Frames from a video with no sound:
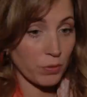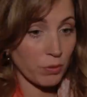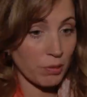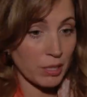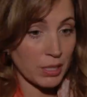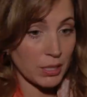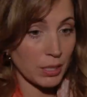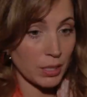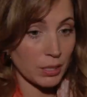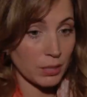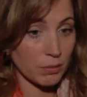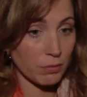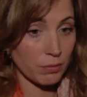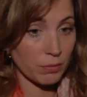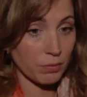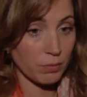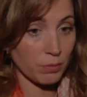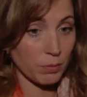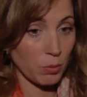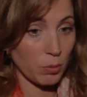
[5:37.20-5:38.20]
three sets
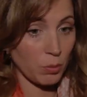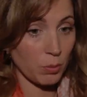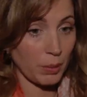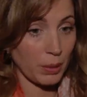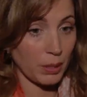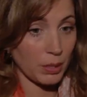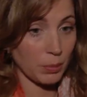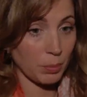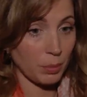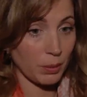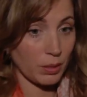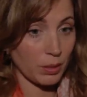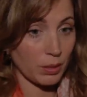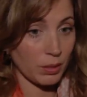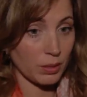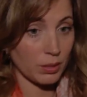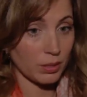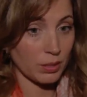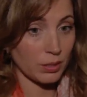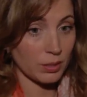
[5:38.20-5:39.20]
of
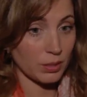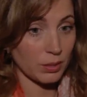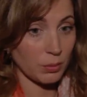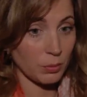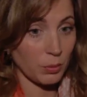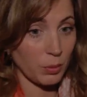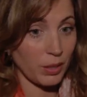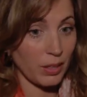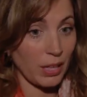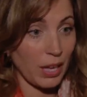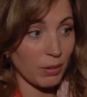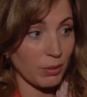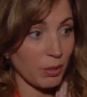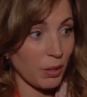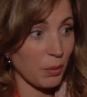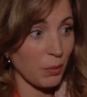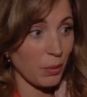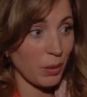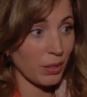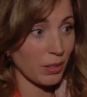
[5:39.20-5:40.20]
wallpaper yeah, without but...
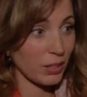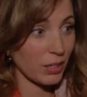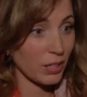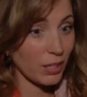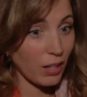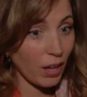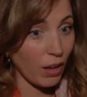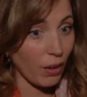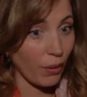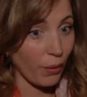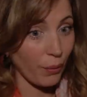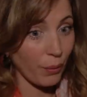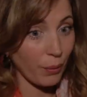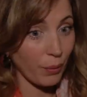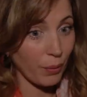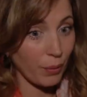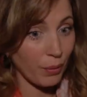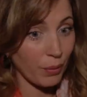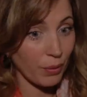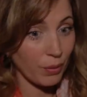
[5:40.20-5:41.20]
knowing where they're going to go?
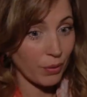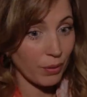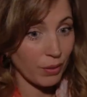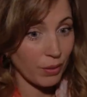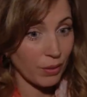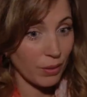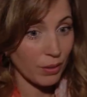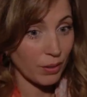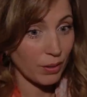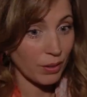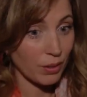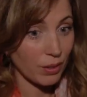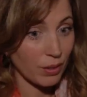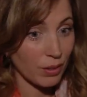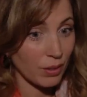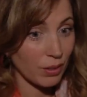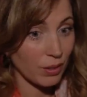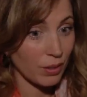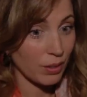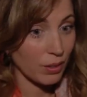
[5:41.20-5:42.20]
Yeah, but
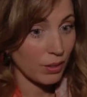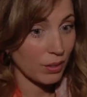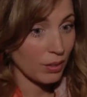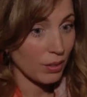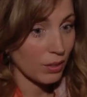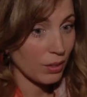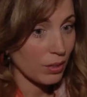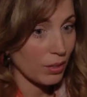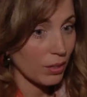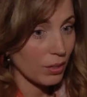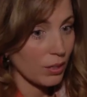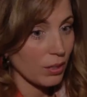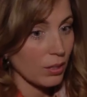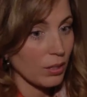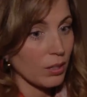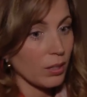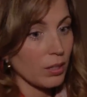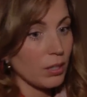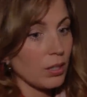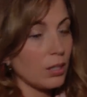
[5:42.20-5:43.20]
there was only
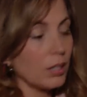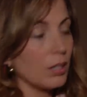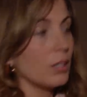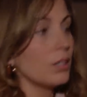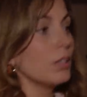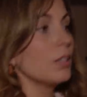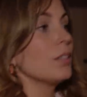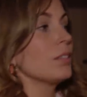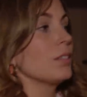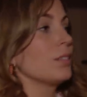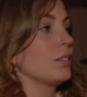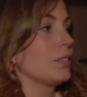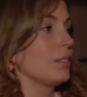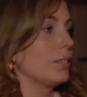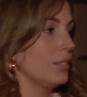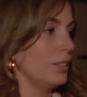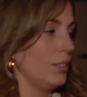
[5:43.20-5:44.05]
£2.50 each.